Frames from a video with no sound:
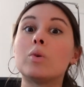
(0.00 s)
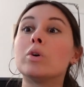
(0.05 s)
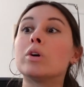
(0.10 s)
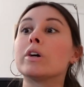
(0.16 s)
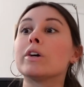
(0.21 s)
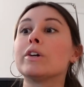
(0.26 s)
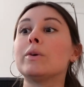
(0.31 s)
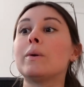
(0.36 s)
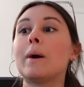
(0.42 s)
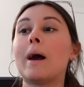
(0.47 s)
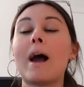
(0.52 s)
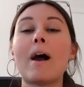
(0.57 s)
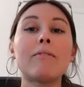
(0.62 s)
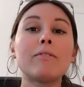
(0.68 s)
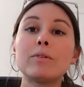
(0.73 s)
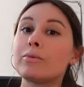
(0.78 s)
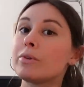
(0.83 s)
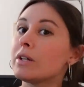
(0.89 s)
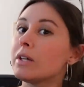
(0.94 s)
or you
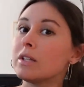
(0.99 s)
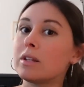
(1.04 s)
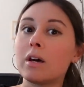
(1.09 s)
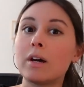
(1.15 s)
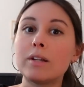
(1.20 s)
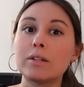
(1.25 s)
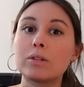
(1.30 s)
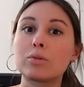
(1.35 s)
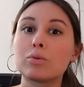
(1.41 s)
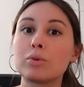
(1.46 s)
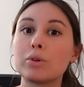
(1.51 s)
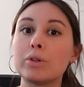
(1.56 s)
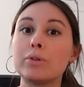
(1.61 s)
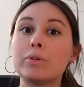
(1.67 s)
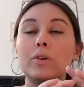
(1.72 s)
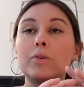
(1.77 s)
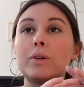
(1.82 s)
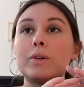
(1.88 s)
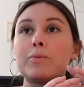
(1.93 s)
haven't really thought it
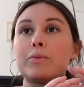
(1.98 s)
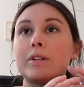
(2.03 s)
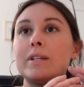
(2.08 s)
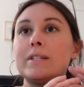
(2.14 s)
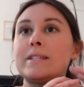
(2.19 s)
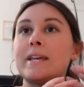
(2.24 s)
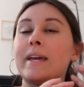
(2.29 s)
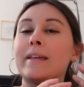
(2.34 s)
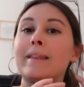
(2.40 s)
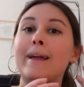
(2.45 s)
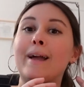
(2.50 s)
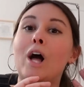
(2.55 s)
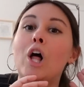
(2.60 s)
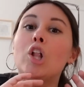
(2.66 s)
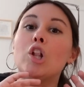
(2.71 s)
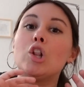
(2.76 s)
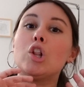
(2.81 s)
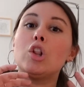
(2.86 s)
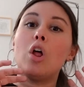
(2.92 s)
through, you can really take
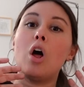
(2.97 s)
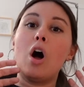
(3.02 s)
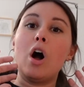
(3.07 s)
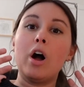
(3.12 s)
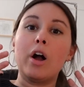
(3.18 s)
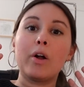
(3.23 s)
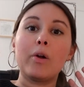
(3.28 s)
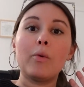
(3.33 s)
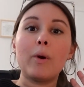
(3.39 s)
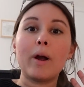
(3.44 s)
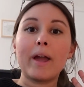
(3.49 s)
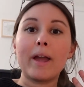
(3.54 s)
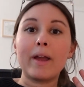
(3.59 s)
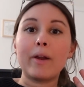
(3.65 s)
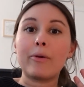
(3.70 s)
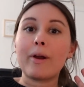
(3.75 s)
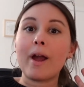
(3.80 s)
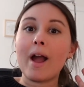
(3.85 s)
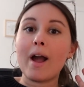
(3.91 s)
a long
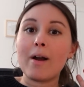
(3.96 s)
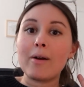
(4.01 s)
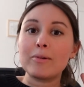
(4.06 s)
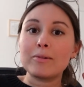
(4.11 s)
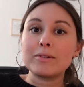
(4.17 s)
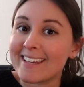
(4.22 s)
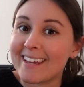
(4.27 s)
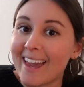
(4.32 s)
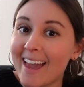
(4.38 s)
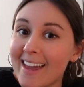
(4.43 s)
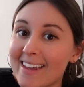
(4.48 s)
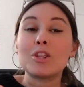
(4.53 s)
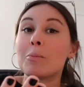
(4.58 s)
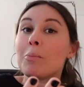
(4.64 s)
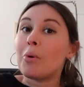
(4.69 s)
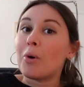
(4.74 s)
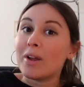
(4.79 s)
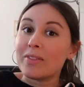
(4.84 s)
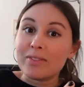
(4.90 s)
way around to get to
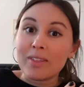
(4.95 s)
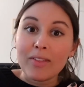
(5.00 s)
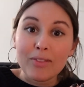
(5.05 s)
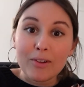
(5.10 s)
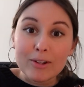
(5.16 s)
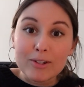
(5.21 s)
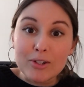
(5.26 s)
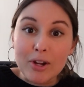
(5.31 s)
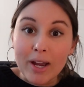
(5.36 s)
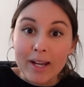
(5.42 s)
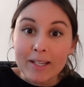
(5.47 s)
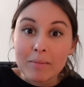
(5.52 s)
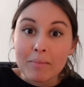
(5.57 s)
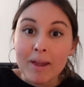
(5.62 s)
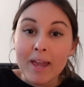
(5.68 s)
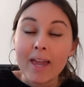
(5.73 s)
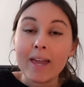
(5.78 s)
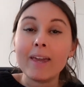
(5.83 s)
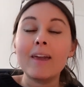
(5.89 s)
the point that they're trying to
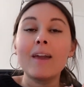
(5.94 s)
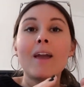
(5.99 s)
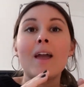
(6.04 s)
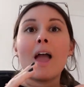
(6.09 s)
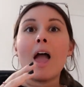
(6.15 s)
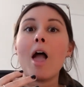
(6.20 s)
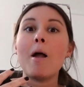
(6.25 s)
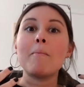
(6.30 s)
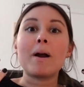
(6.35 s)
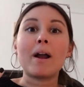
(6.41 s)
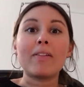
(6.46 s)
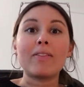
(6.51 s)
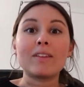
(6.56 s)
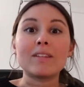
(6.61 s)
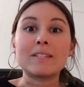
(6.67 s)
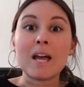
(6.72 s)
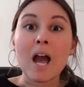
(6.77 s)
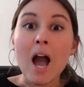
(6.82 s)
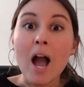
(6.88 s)
make, and by
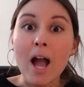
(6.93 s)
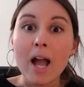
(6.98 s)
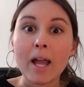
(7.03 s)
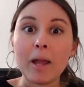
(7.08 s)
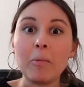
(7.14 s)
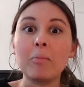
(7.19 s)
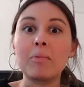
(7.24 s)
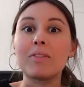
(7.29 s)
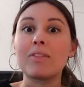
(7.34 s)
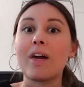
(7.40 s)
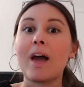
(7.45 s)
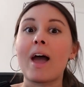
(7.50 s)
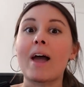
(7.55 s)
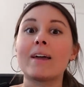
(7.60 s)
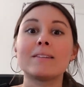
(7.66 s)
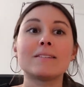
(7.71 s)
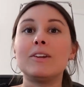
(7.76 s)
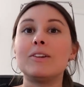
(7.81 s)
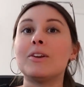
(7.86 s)
the time
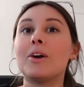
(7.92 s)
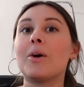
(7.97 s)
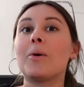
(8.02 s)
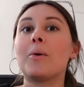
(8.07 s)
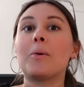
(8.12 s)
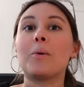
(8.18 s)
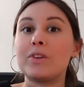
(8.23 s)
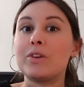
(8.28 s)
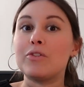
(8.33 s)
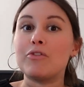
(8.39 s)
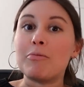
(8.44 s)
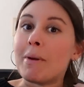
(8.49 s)
that you've